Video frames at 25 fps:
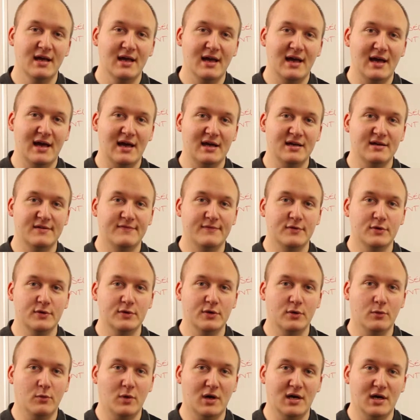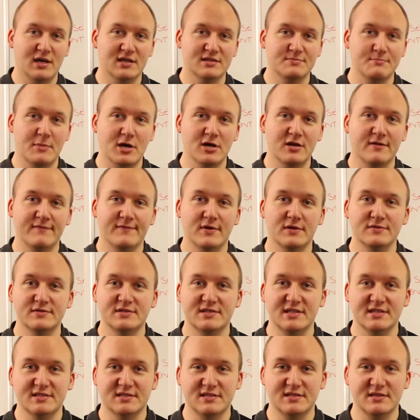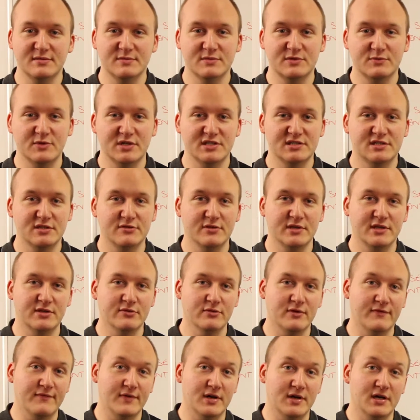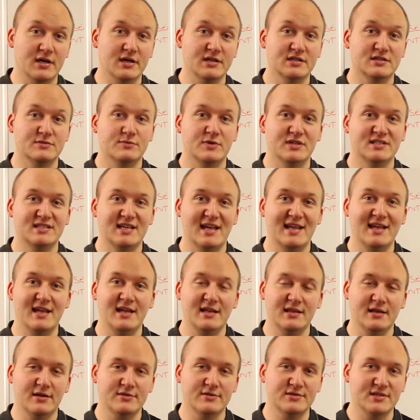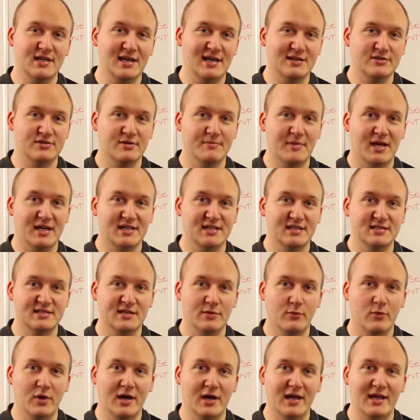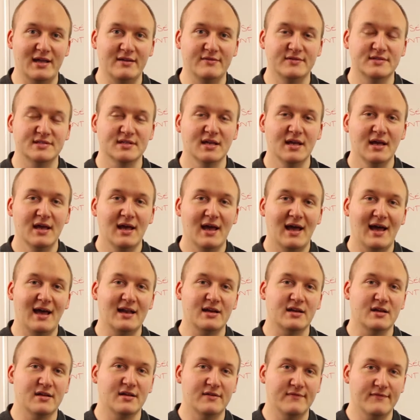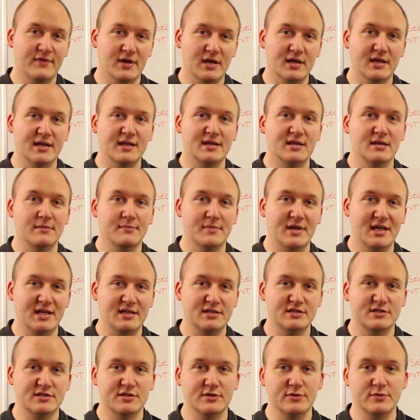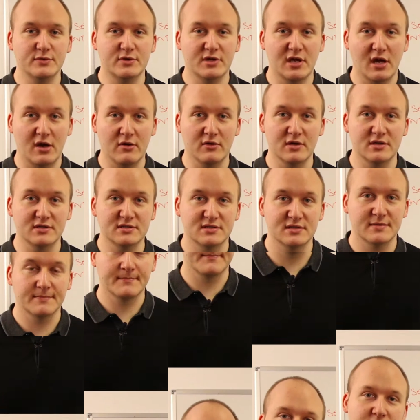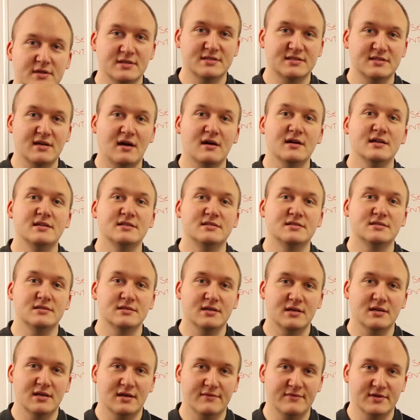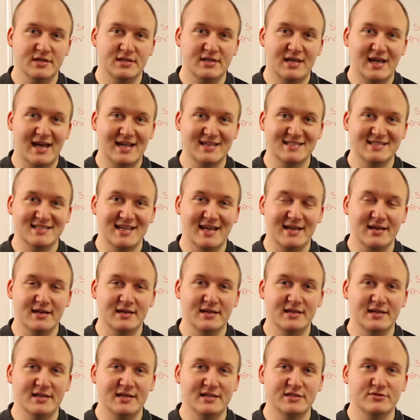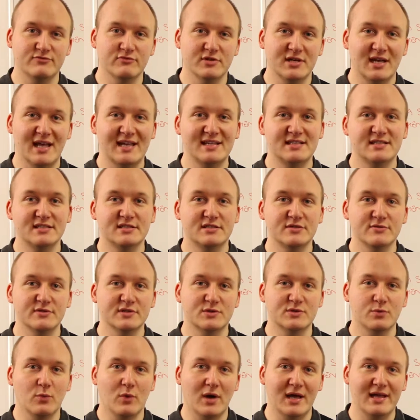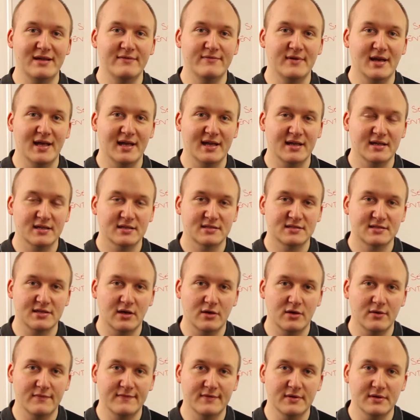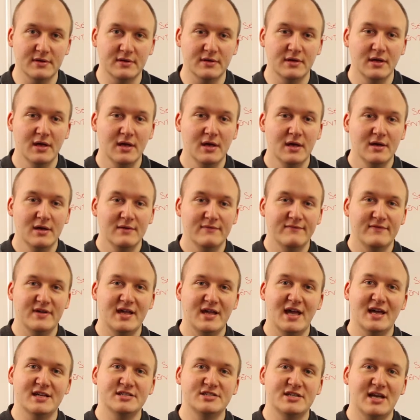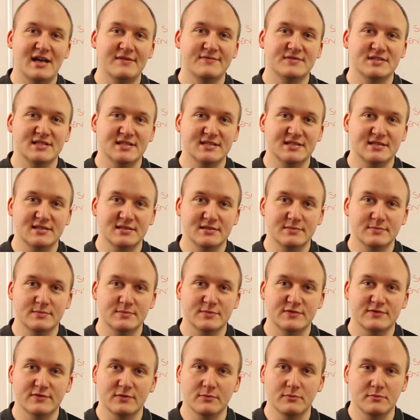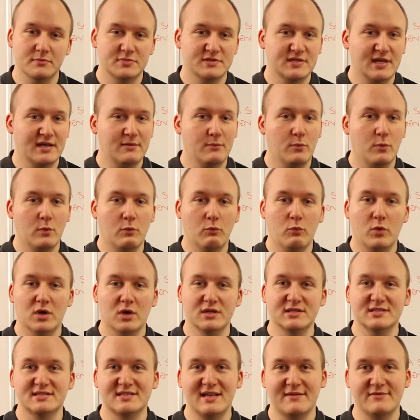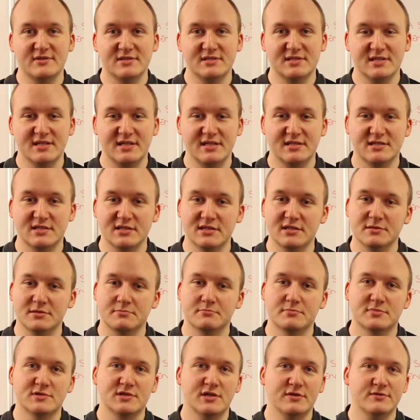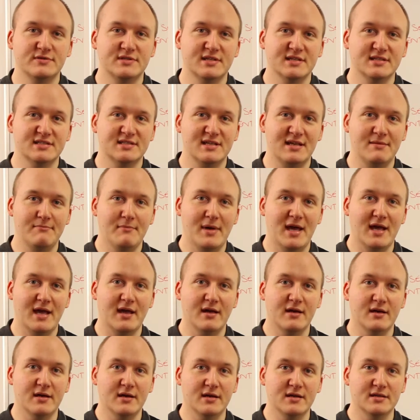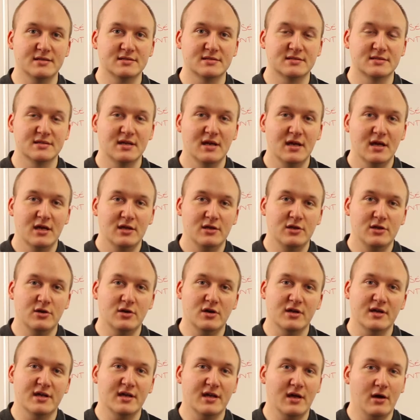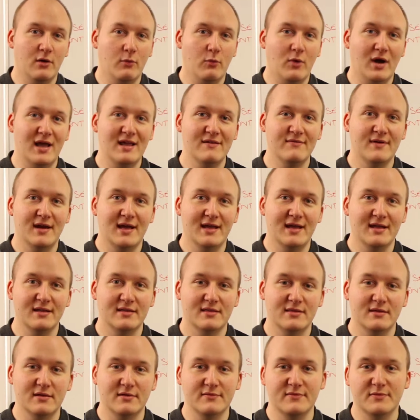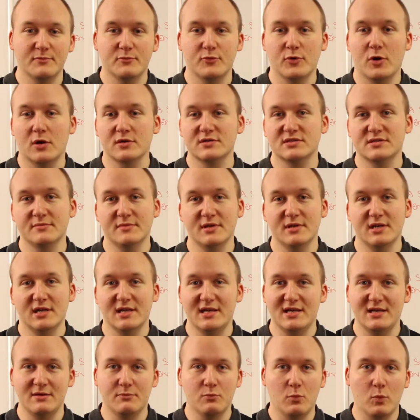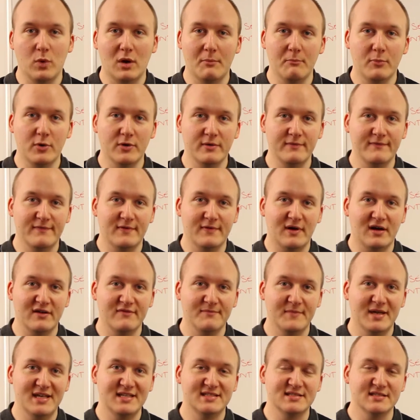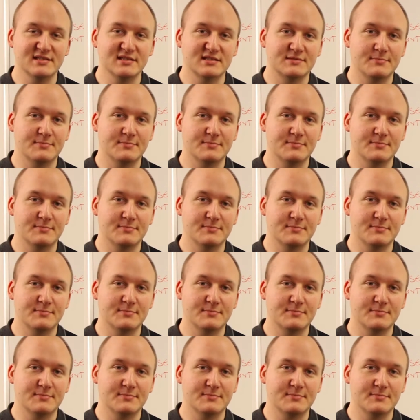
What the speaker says: And for your wireless microphone systems, we're doing the reverse. We're taking those electromagnetic waves and converting them into current. The size of an antenna is related to its wavelength. So for VHF systems from say 170 to 216 megahertz, you're looking at a wavelength of approximately 1.5 meters.